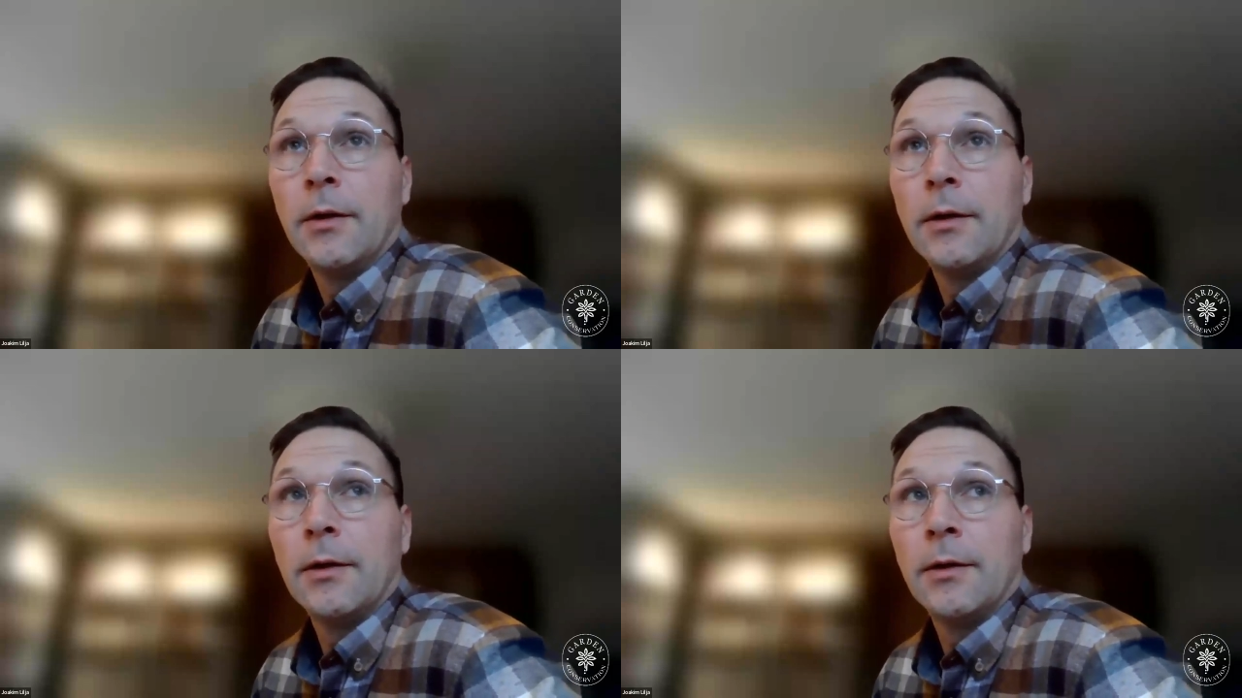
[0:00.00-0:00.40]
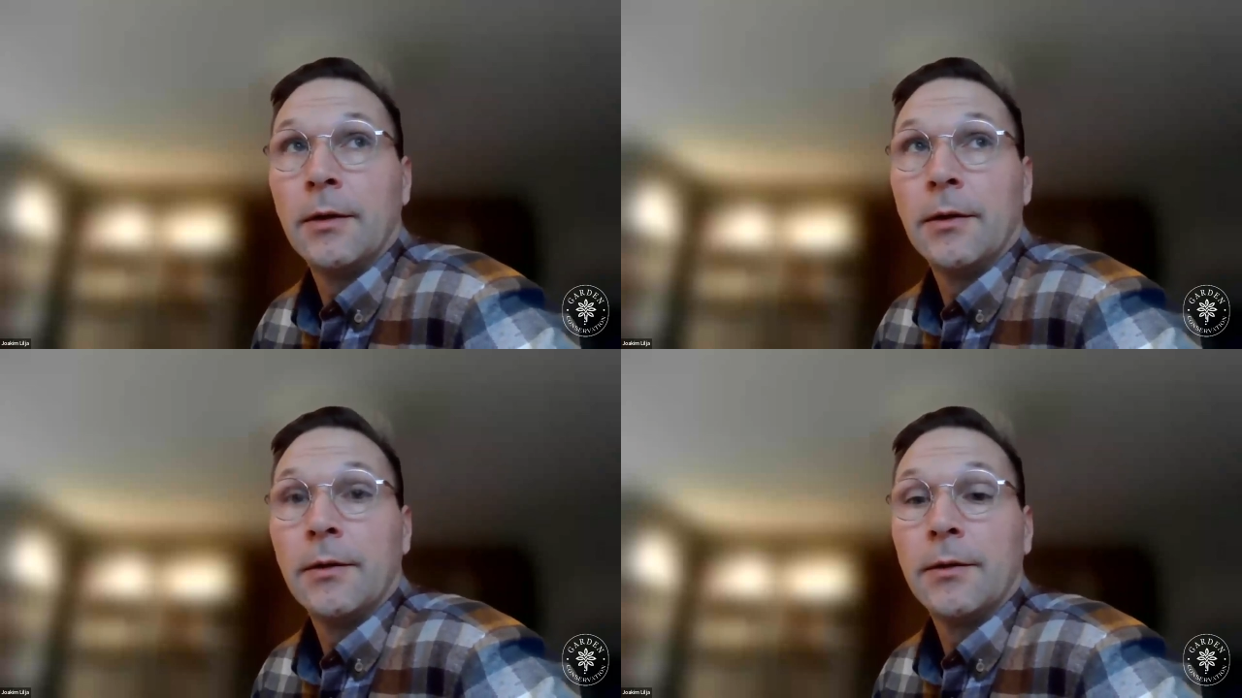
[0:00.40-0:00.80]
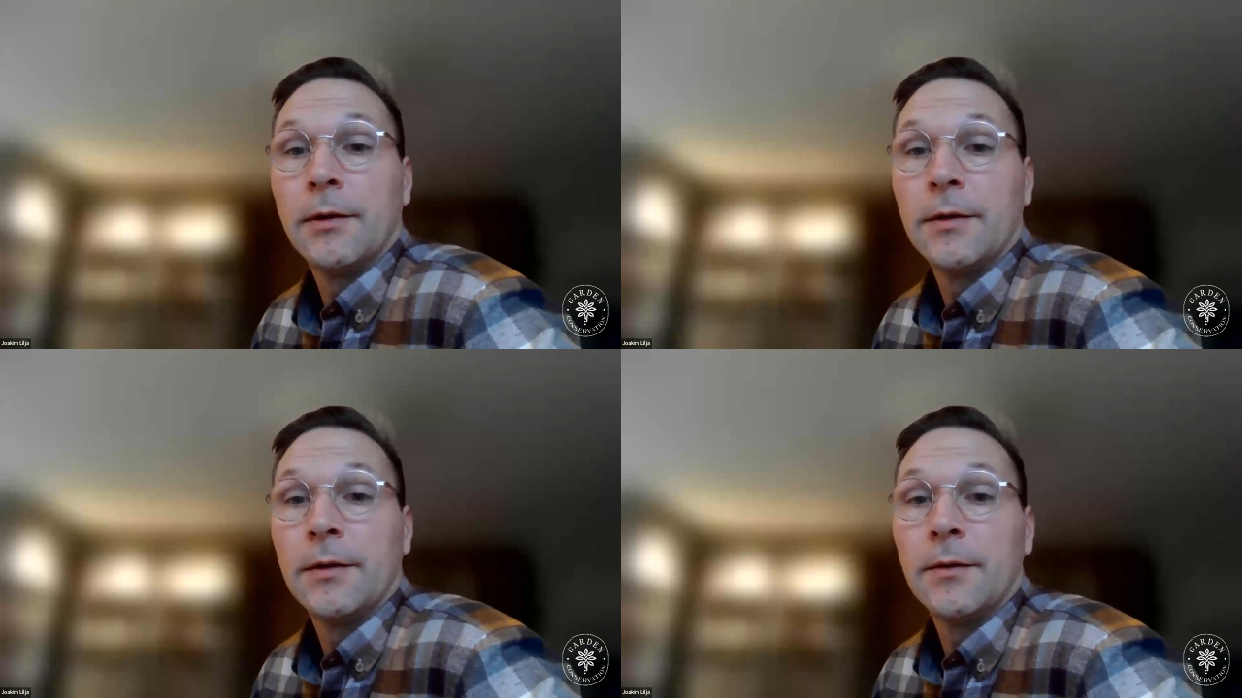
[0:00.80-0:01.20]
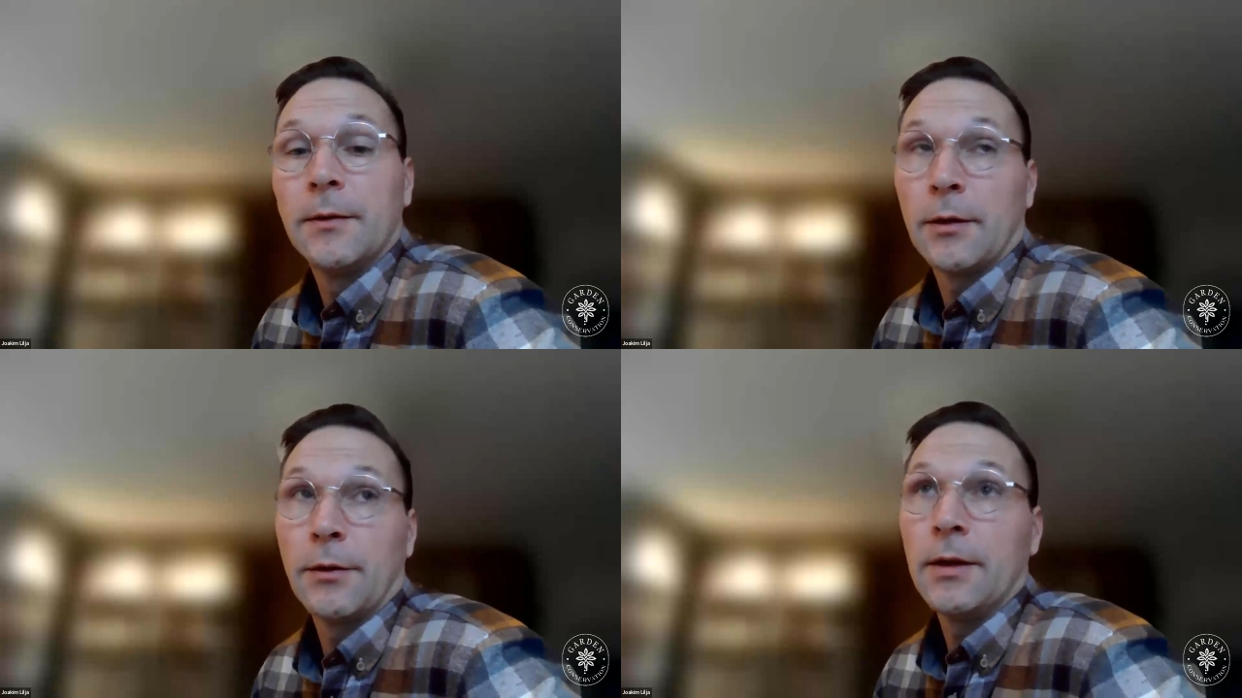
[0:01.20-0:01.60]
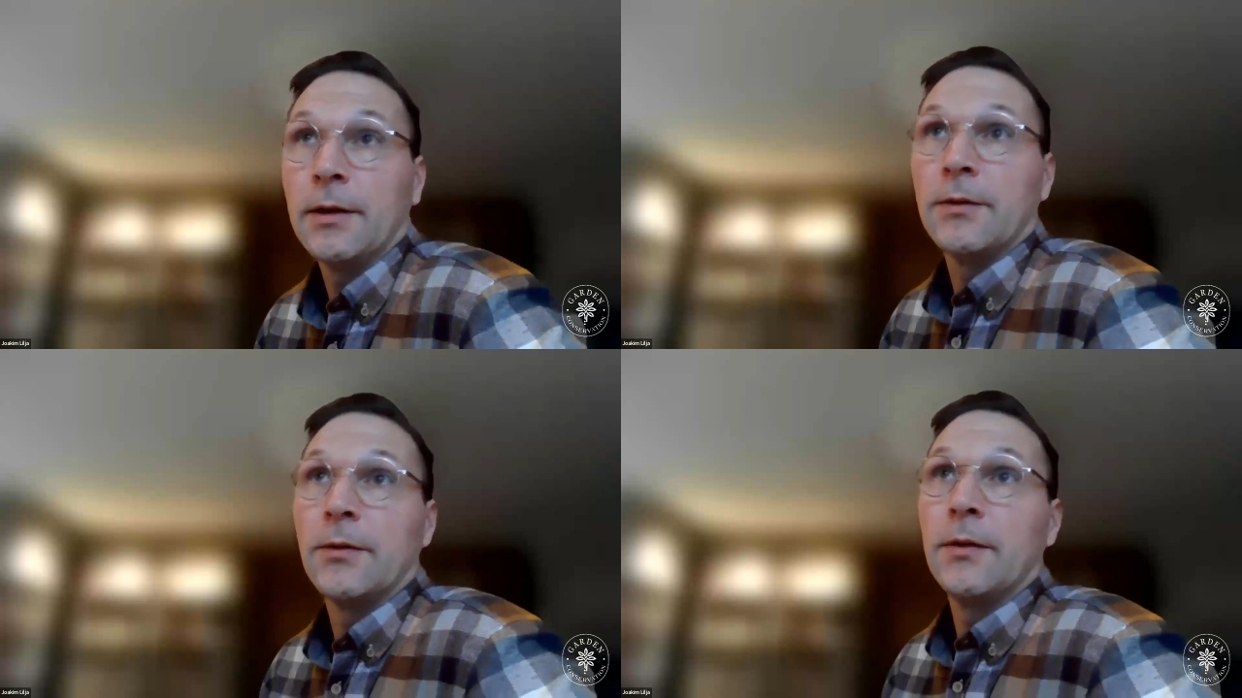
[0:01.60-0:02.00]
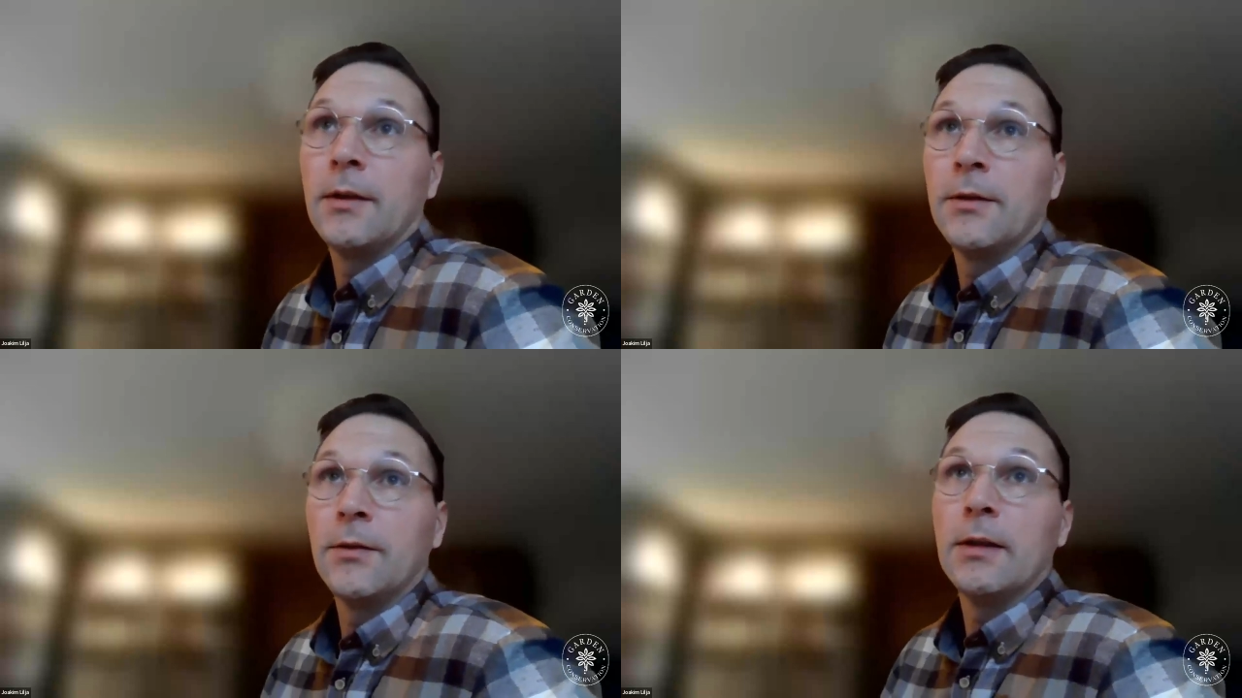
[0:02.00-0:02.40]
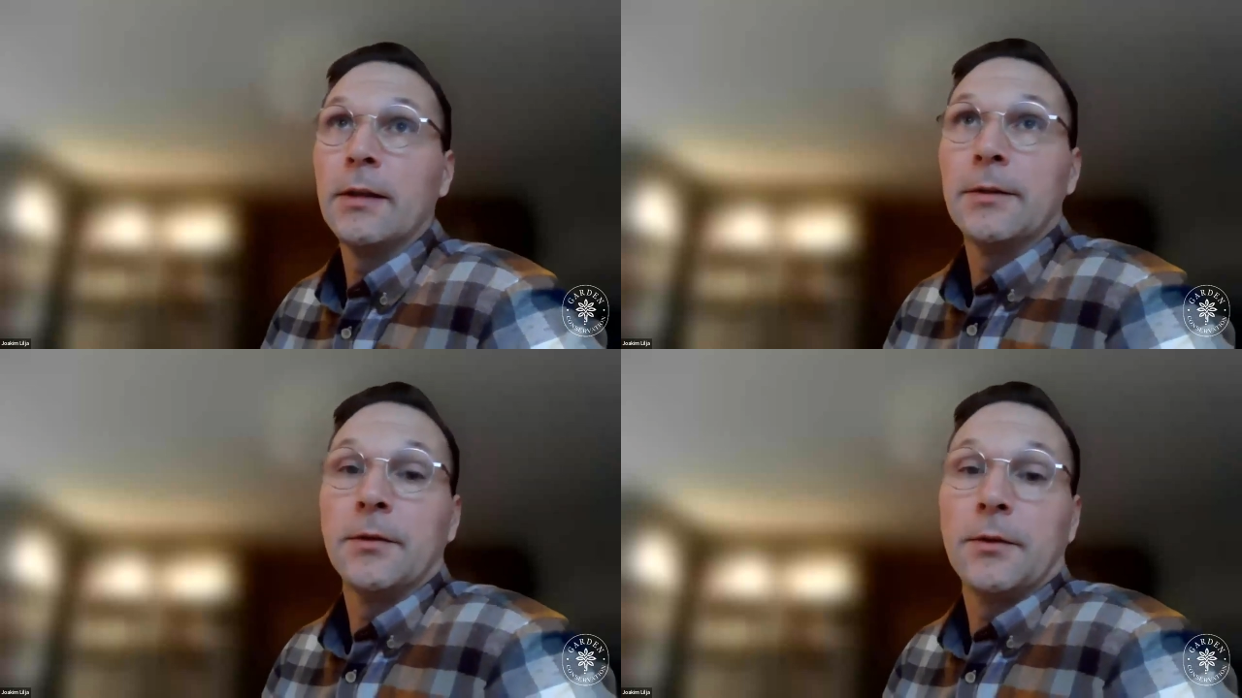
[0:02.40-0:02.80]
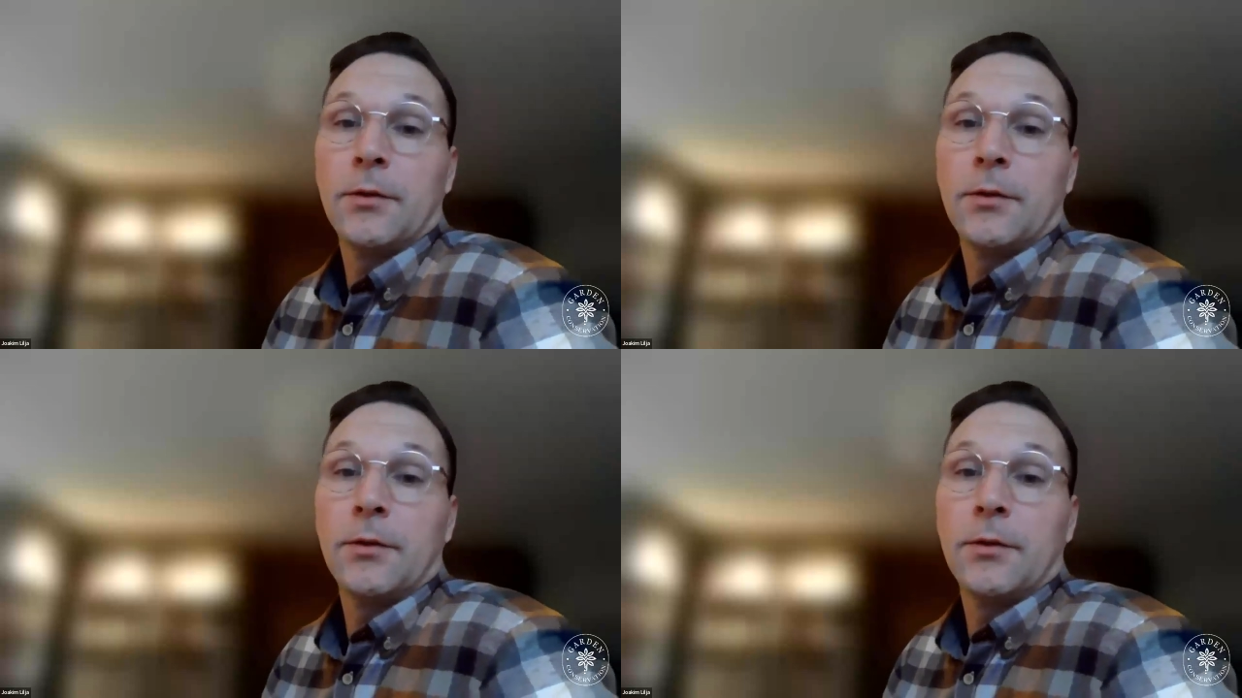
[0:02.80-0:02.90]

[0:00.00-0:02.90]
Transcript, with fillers: and uh, it I think it's it's still